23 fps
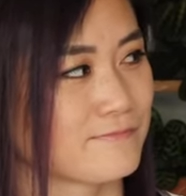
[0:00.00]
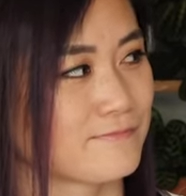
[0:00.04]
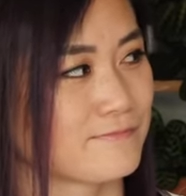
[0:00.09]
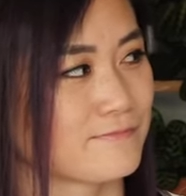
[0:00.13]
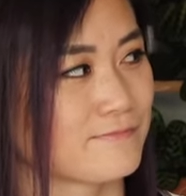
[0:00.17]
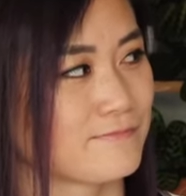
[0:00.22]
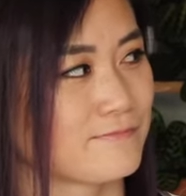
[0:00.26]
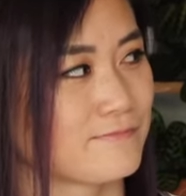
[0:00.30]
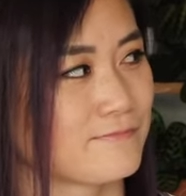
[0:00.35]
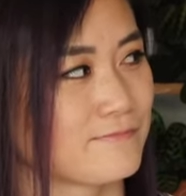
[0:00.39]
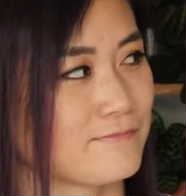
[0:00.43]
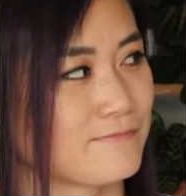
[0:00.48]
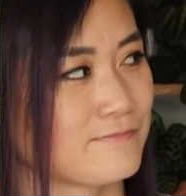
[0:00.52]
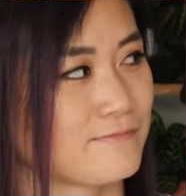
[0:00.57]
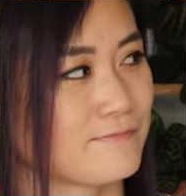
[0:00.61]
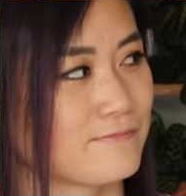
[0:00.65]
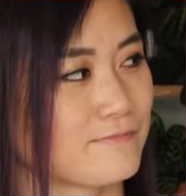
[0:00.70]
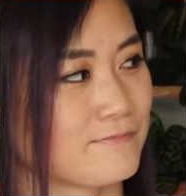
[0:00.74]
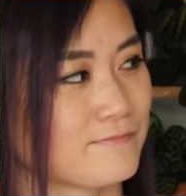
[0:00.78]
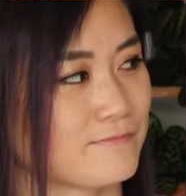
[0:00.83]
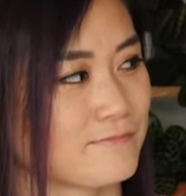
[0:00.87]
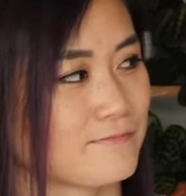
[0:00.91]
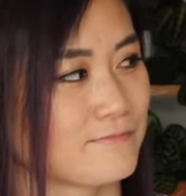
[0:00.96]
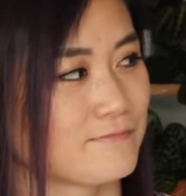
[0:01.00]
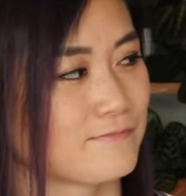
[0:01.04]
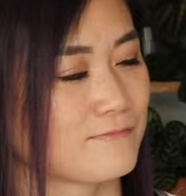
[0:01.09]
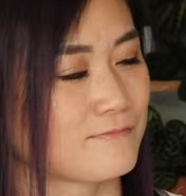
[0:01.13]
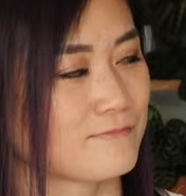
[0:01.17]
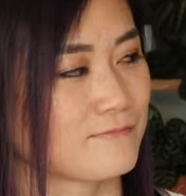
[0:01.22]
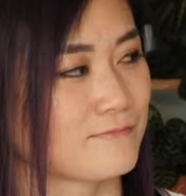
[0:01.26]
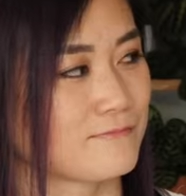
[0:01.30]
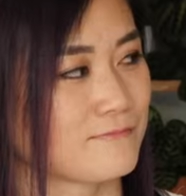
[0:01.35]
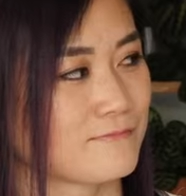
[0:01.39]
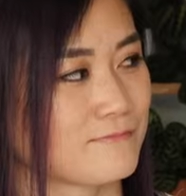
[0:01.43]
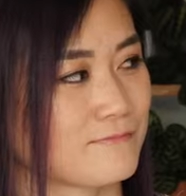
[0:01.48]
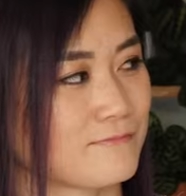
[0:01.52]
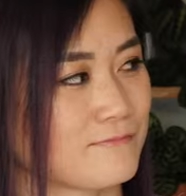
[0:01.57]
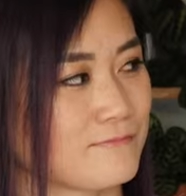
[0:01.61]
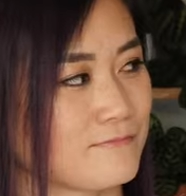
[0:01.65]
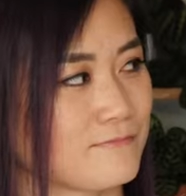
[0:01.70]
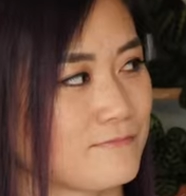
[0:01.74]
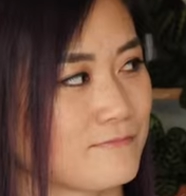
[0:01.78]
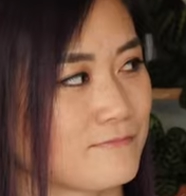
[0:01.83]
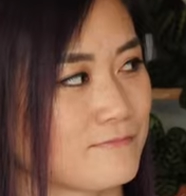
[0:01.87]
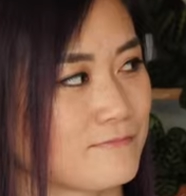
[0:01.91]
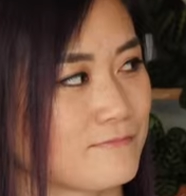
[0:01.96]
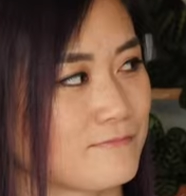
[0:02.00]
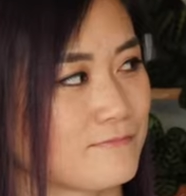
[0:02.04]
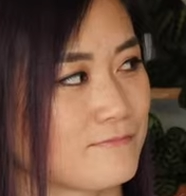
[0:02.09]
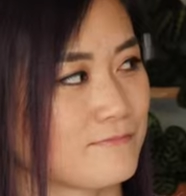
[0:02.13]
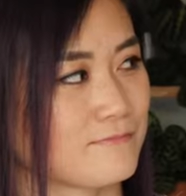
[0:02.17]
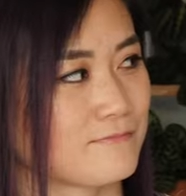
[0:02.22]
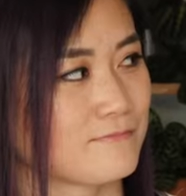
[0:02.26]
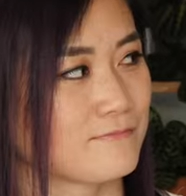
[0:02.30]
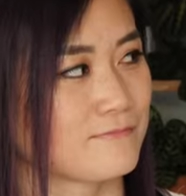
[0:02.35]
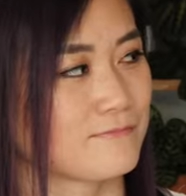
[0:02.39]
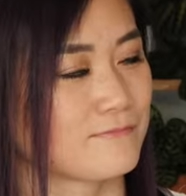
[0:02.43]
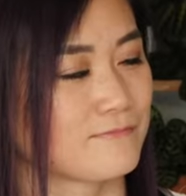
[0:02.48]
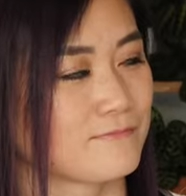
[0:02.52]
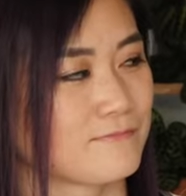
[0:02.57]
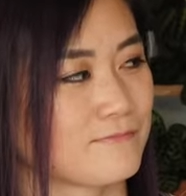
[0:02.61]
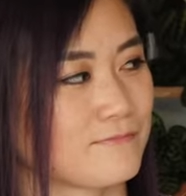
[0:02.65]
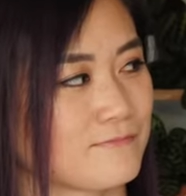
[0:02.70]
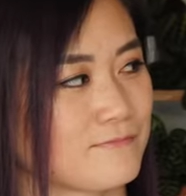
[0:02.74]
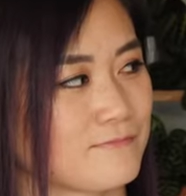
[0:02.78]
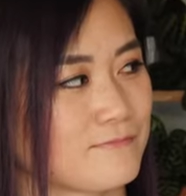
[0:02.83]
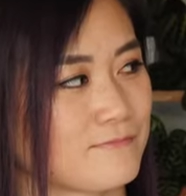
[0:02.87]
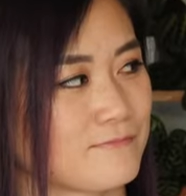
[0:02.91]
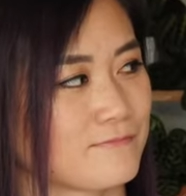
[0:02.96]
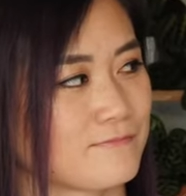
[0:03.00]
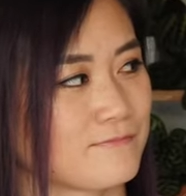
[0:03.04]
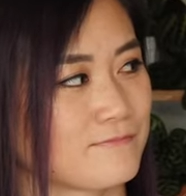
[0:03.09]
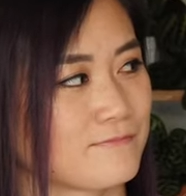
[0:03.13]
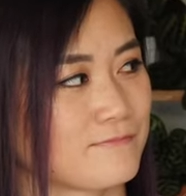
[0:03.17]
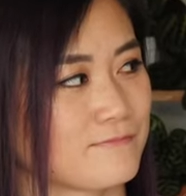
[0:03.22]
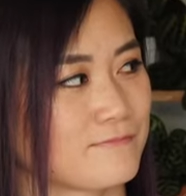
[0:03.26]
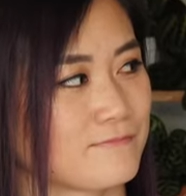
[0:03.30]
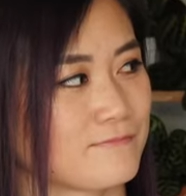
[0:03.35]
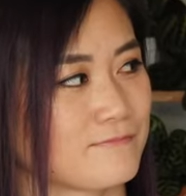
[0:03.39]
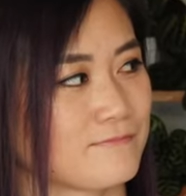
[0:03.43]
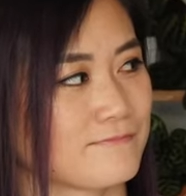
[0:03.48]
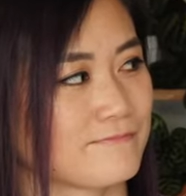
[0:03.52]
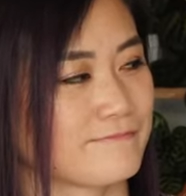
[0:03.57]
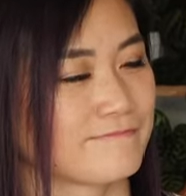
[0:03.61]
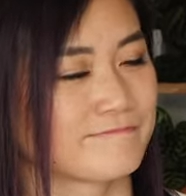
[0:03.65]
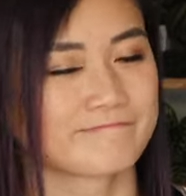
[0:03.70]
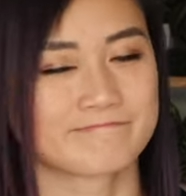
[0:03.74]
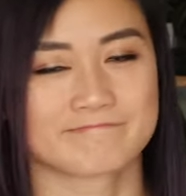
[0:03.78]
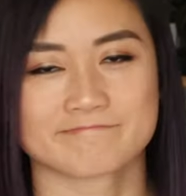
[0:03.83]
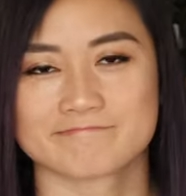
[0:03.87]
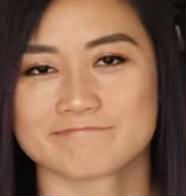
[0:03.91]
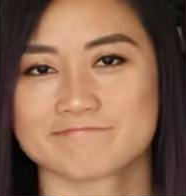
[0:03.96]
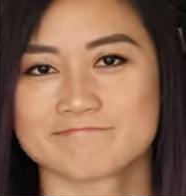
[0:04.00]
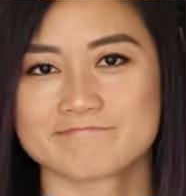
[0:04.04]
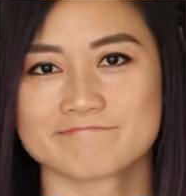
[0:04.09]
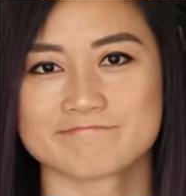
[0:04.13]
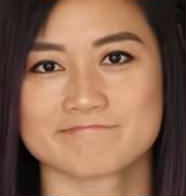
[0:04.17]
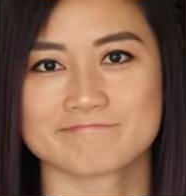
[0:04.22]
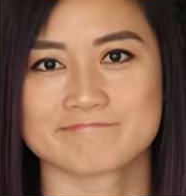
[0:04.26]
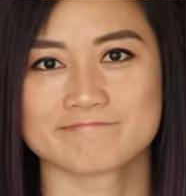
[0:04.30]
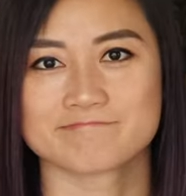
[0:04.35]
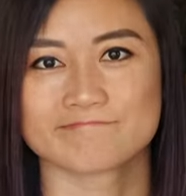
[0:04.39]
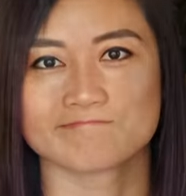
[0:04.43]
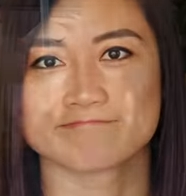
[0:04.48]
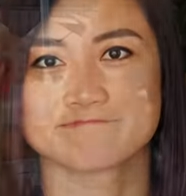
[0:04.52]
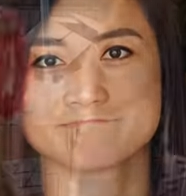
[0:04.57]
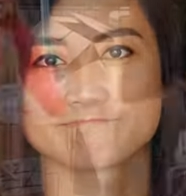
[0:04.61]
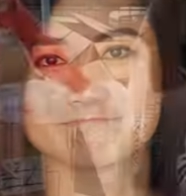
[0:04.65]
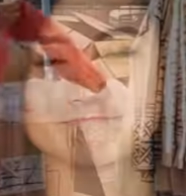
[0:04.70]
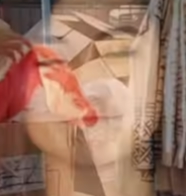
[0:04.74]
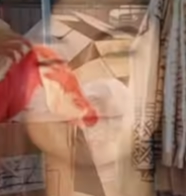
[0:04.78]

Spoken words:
The person shown says nothing.